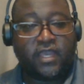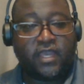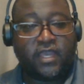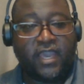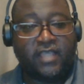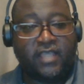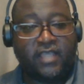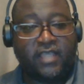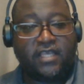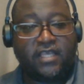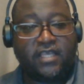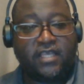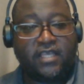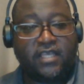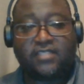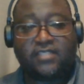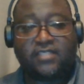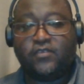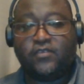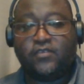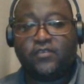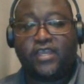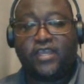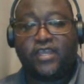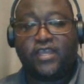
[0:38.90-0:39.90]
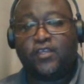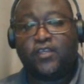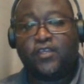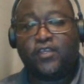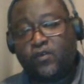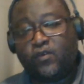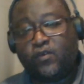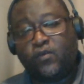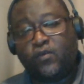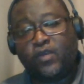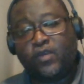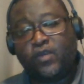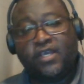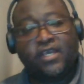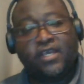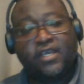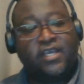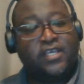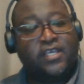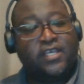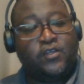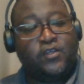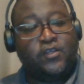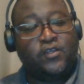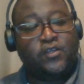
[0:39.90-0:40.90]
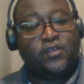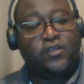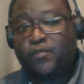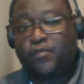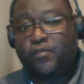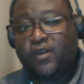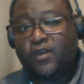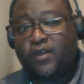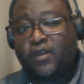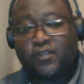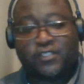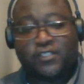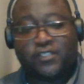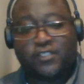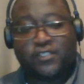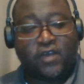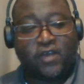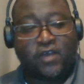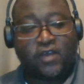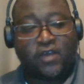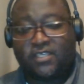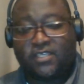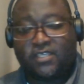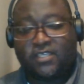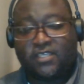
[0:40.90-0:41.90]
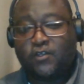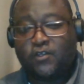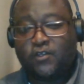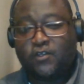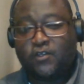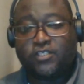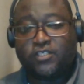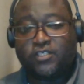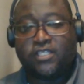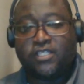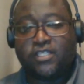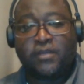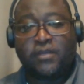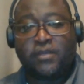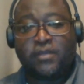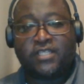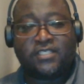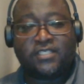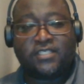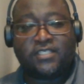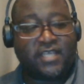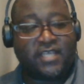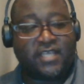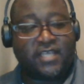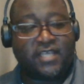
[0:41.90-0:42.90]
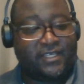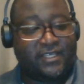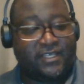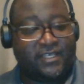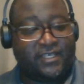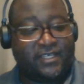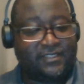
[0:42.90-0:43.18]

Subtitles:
Excellent, excellent. Thank you. You know, for being on the show. I see you're slumming today.